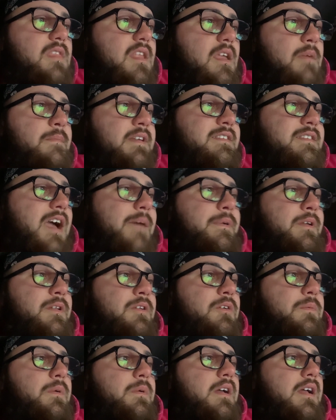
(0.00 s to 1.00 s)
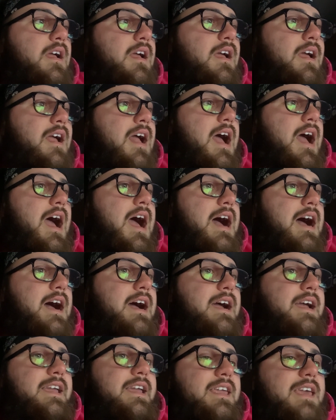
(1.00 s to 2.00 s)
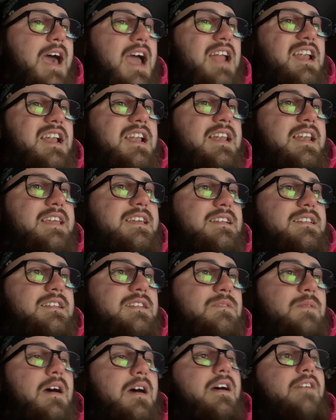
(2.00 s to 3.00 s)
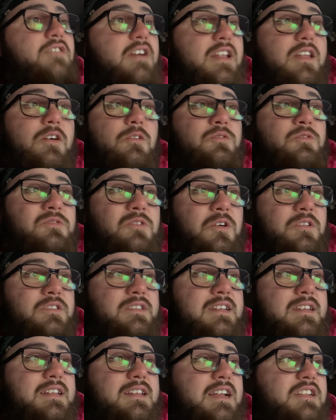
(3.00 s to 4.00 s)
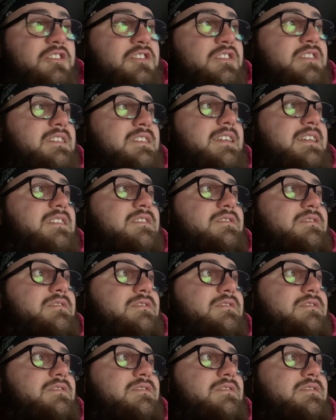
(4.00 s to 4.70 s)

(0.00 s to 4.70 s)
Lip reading: me typing up, I kind of need, well, I've got it all sorted, I just need